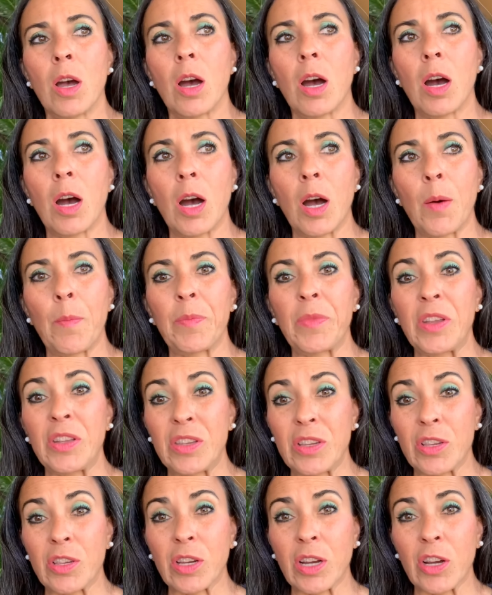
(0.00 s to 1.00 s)
the
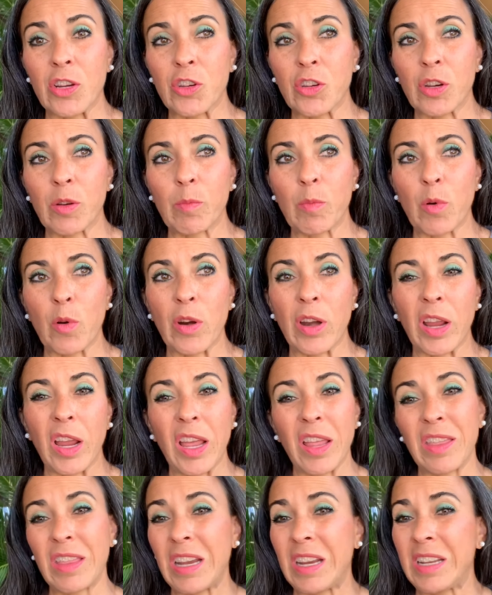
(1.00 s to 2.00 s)
discussion board,
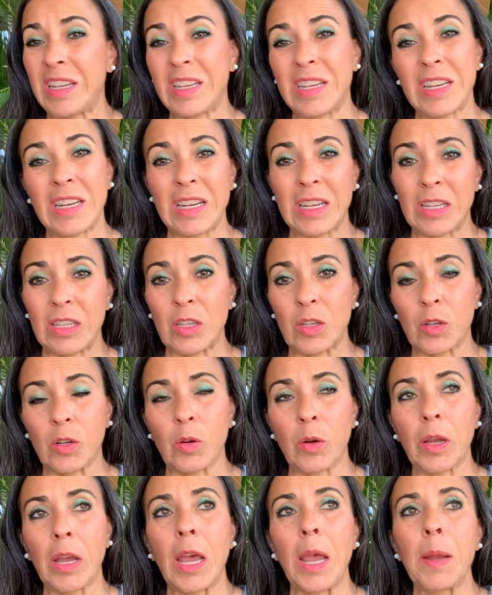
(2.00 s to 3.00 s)
and they didn't,
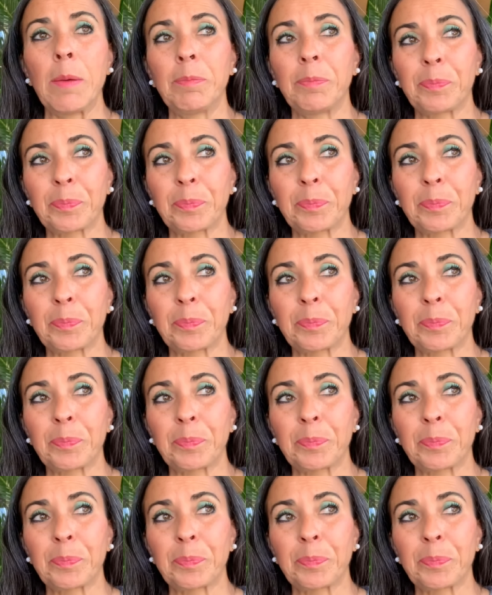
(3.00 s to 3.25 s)
okay?